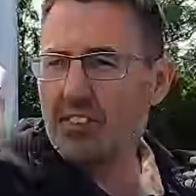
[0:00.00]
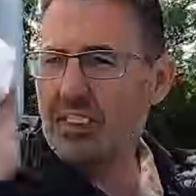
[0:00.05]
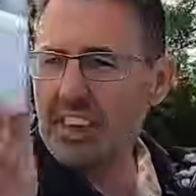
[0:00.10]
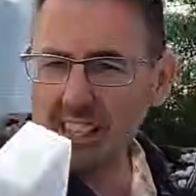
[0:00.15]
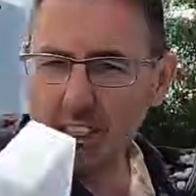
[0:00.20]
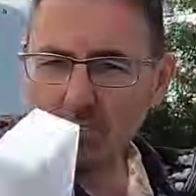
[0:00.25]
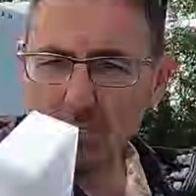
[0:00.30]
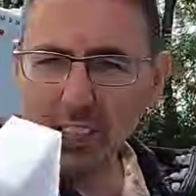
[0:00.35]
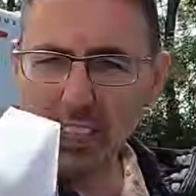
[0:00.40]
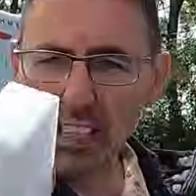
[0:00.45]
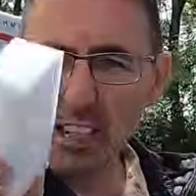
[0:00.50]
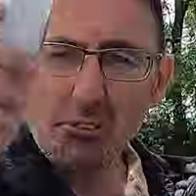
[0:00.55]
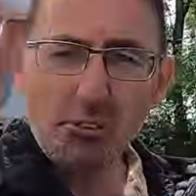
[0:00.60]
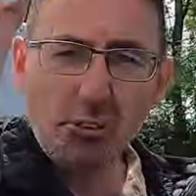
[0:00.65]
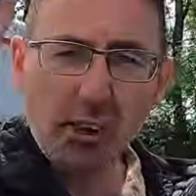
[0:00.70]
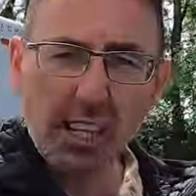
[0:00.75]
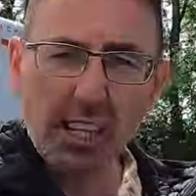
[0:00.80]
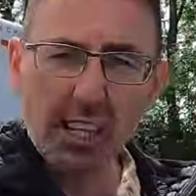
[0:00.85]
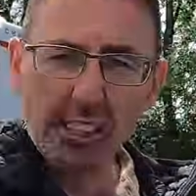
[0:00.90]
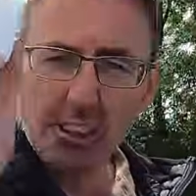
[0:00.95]
this week
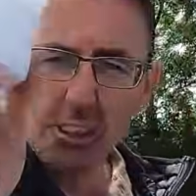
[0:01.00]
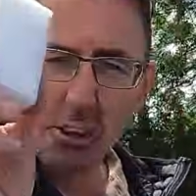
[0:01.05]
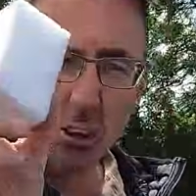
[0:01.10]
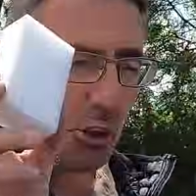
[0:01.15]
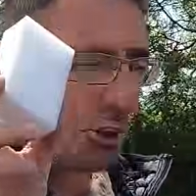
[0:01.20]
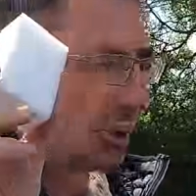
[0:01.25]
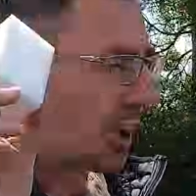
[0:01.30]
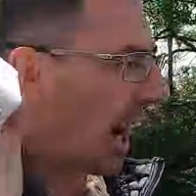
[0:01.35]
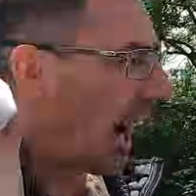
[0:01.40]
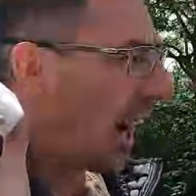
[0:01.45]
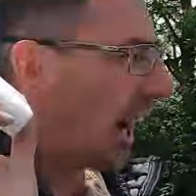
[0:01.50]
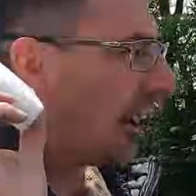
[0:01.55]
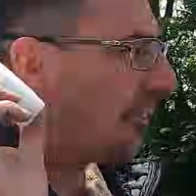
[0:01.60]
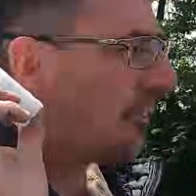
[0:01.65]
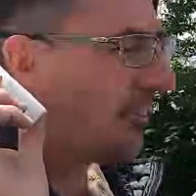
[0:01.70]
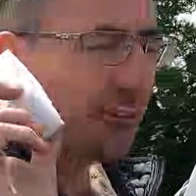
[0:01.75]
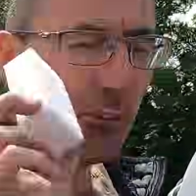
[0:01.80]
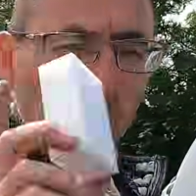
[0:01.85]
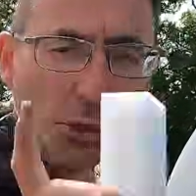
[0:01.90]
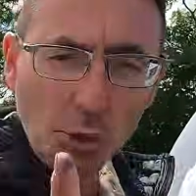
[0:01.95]
we're going to look at a
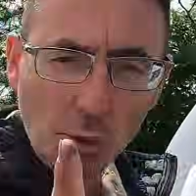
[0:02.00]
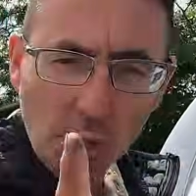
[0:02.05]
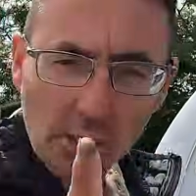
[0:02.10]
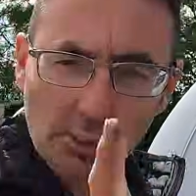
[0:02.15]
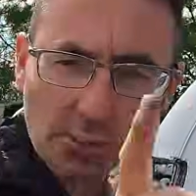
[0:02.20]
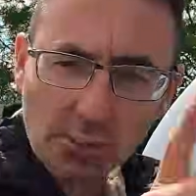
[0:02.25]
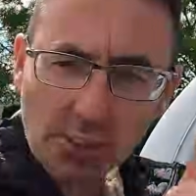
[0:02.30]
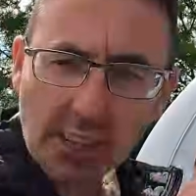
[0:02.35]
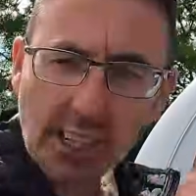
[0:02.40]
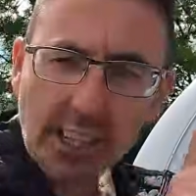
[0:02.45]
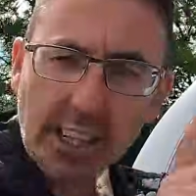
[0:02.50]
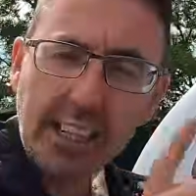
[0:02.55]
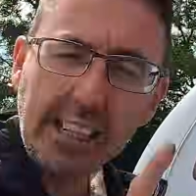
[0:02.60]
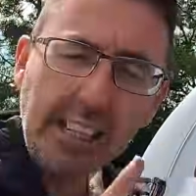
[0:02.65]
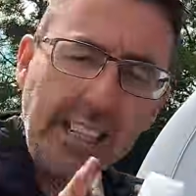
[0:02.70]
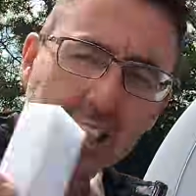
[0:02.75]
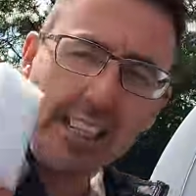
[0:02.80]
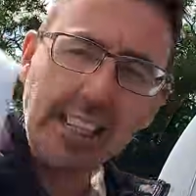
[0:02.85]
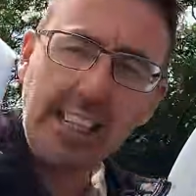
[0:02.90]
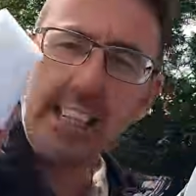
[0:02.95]
few little
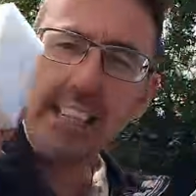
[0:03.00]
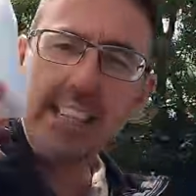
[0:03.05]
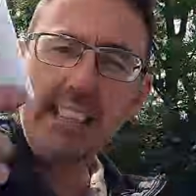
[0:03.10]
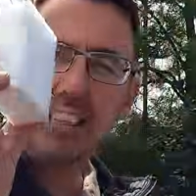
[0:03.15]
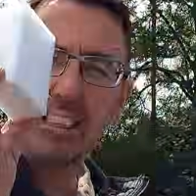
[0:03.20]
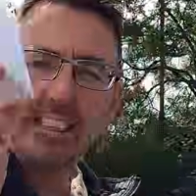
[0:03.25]
cleaning